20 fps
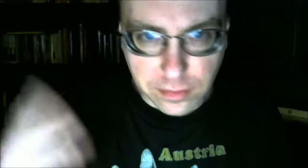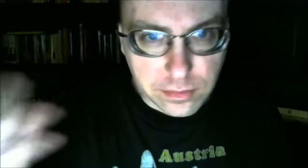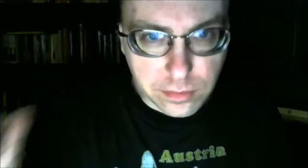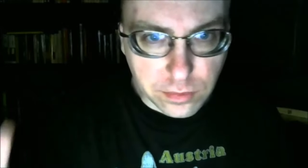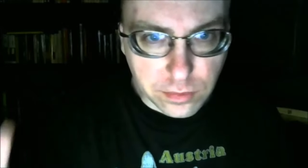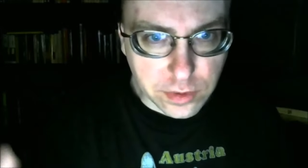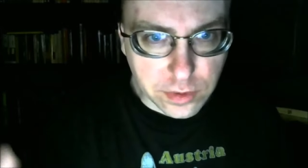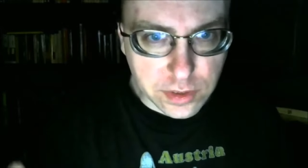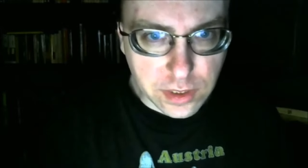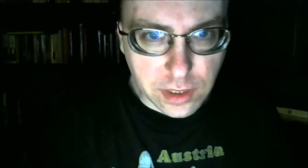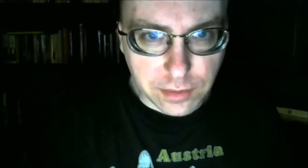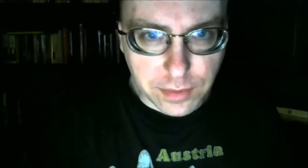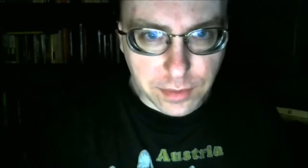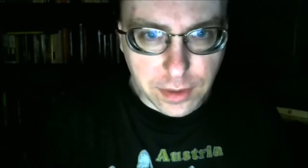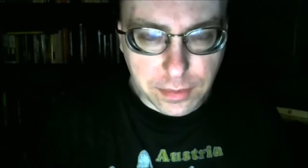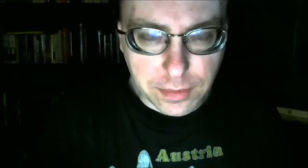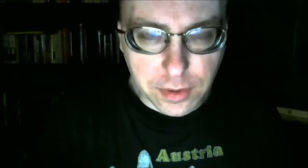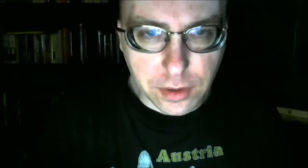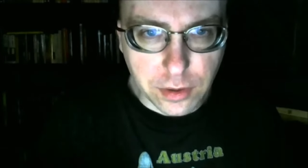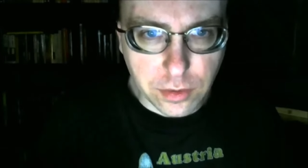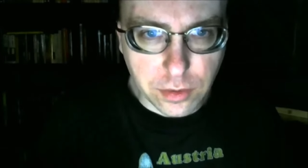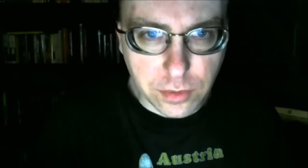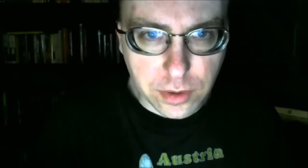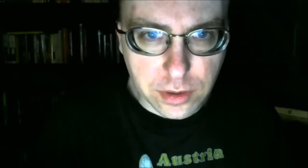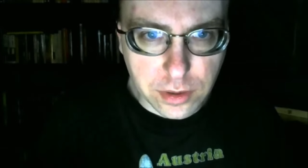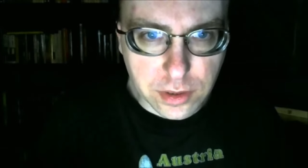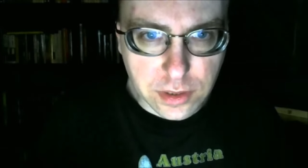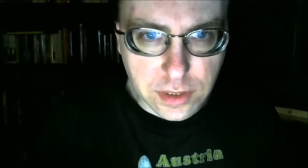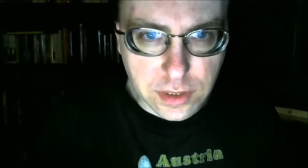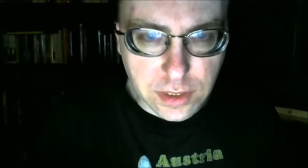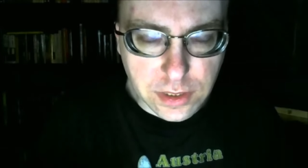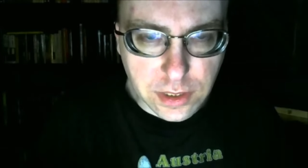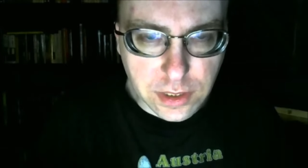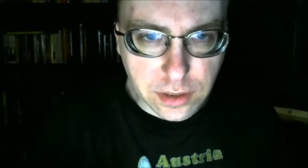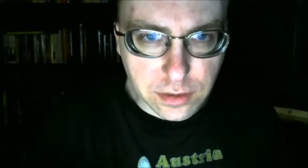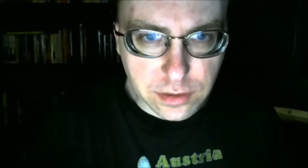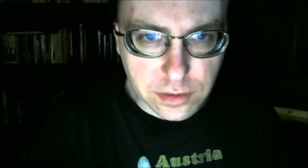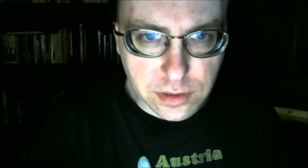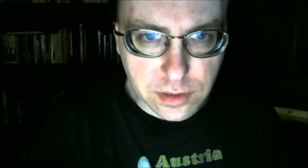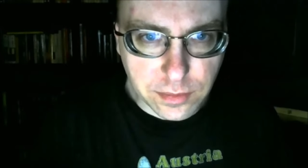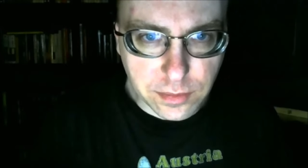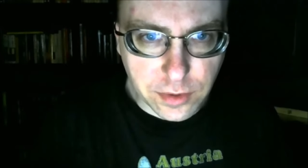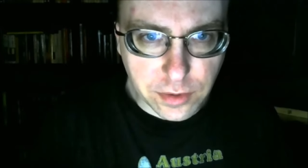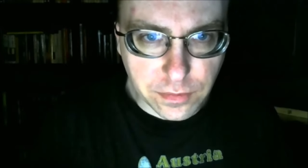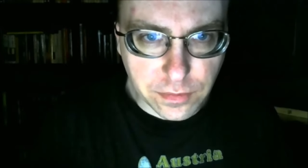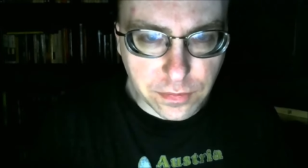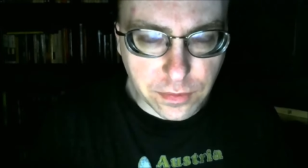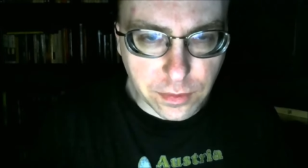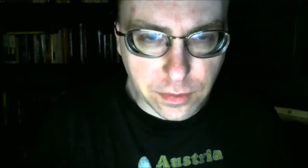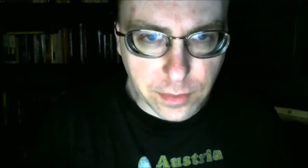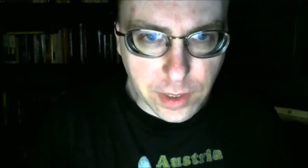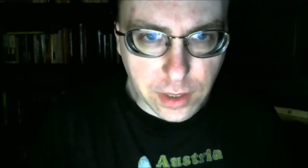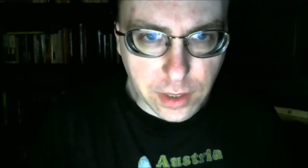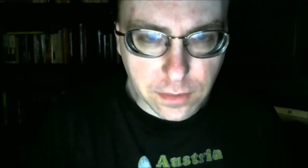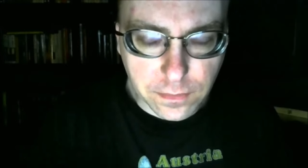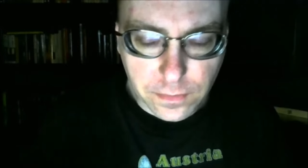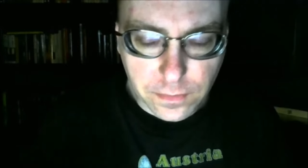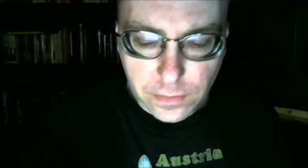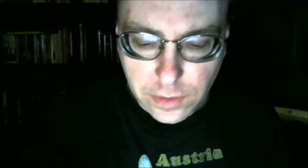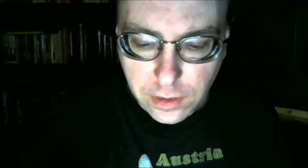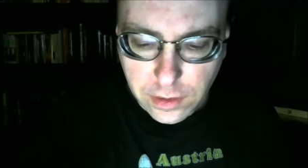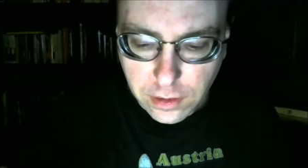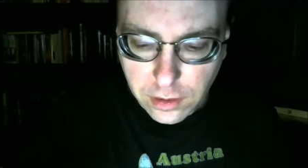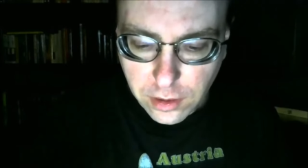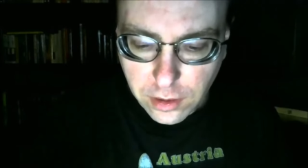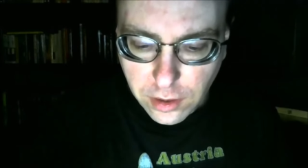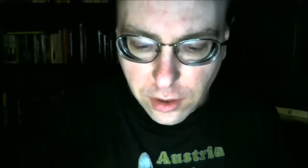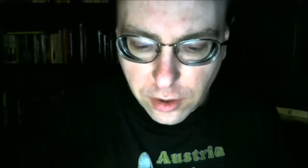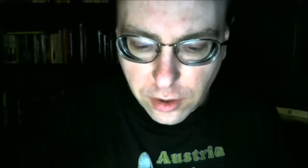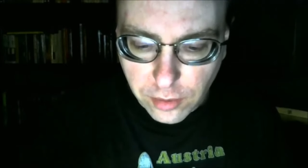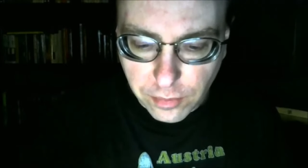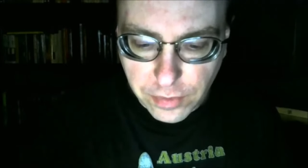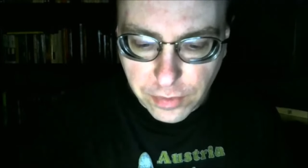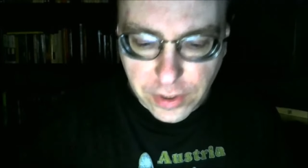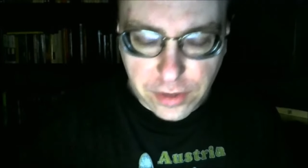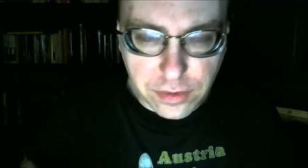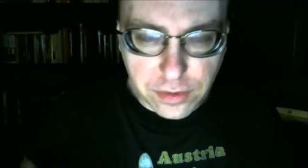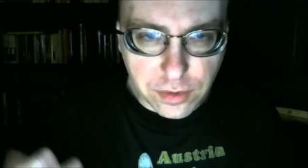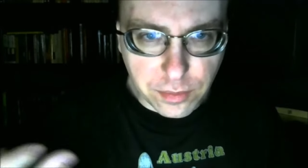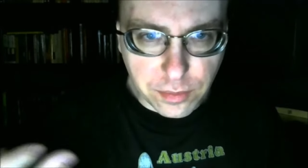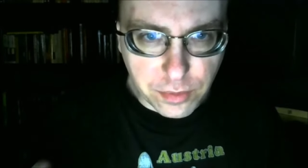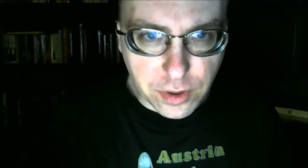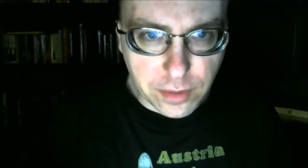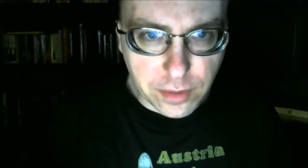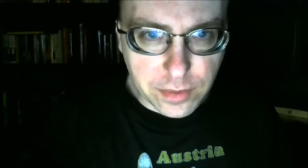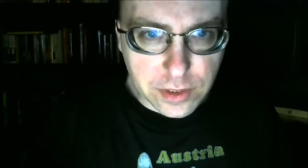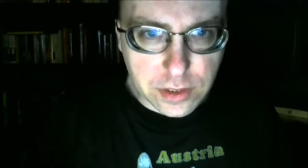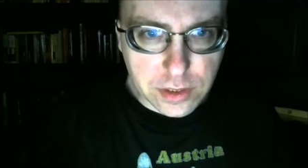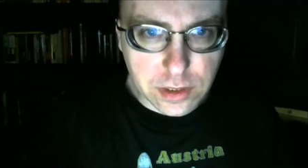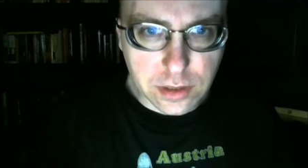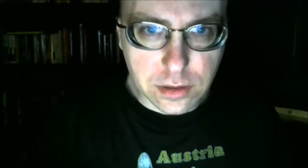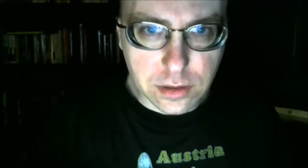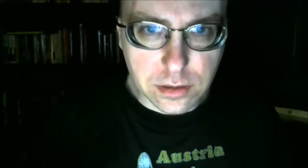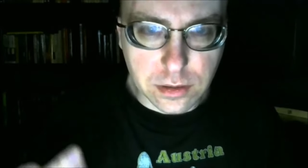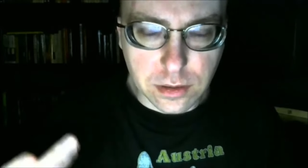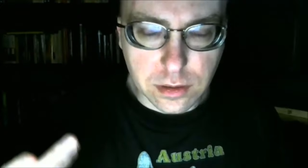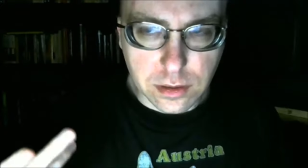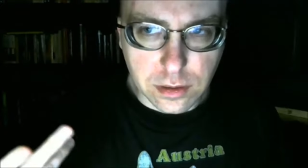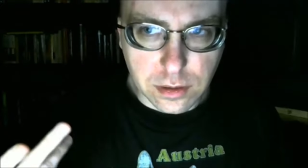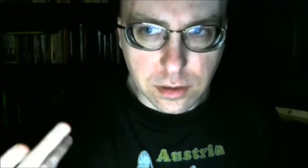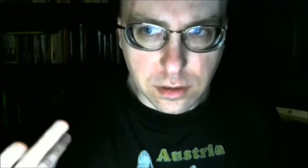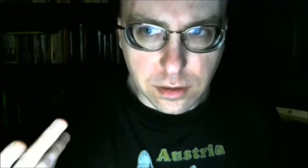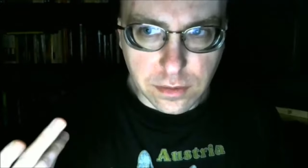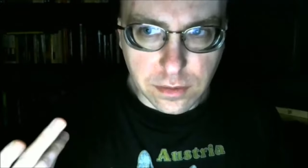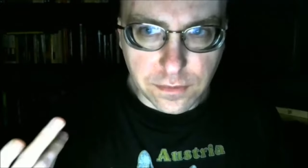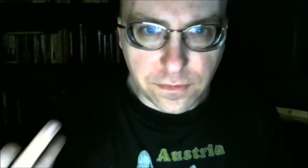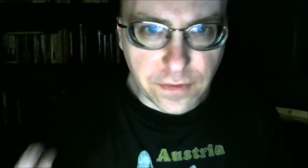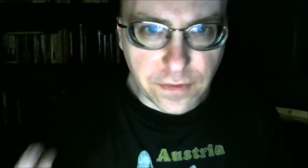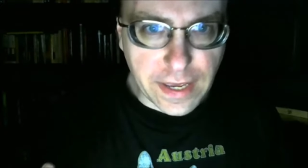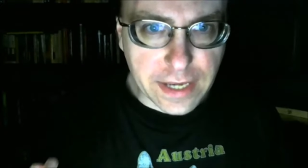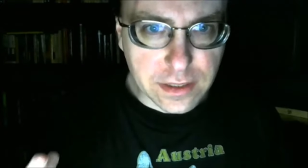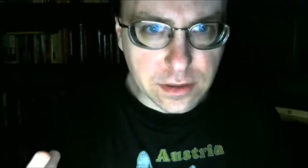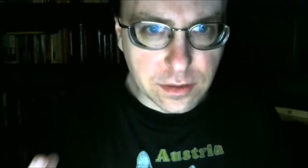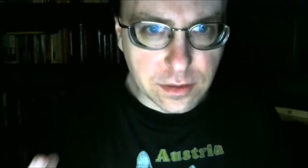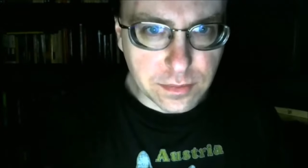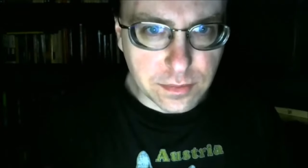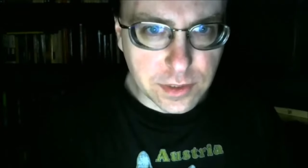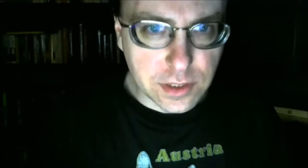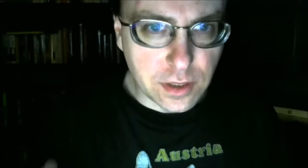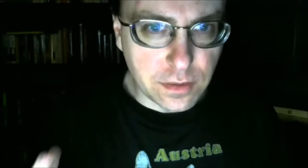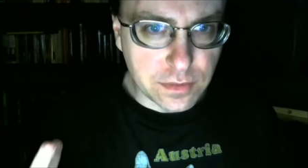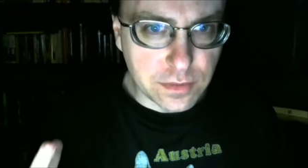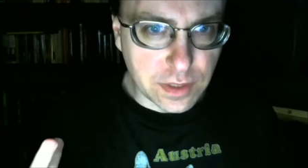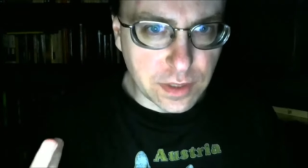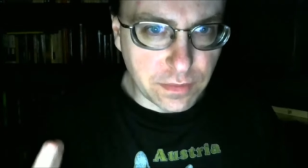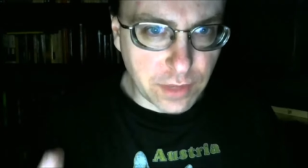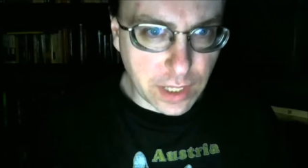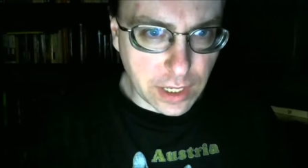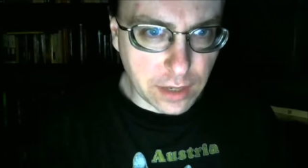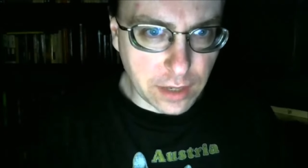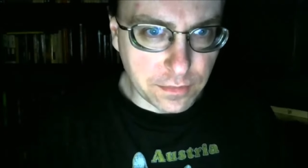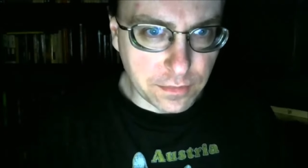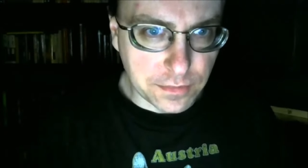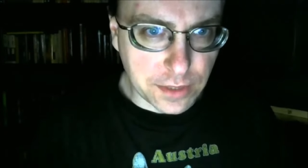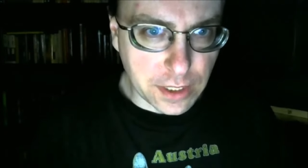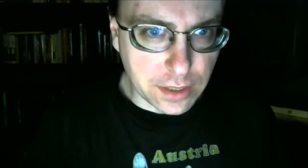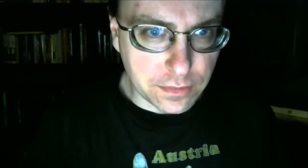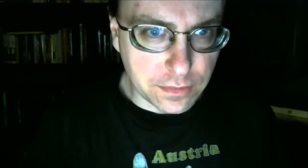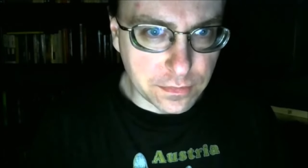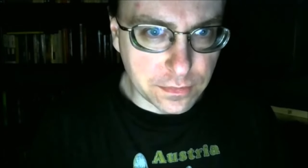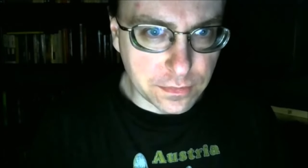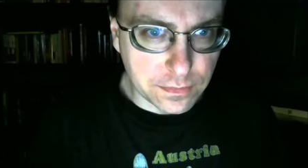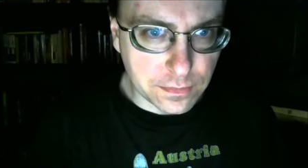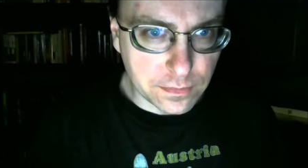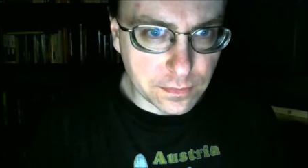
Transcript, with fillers: Once again, maybe I'll go into detail in some other format. But the premise is, facts themselves have a half-life.